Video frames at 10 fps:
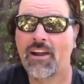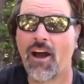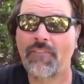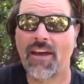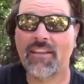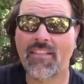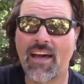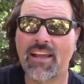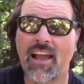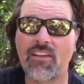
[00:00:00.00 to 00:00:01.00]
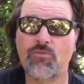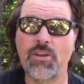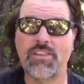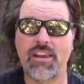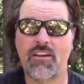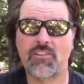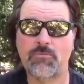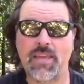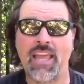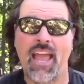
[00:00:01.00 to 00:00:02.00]
Now I've had a lot of guys reaching out
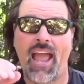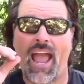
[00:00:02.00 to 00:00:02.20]
to me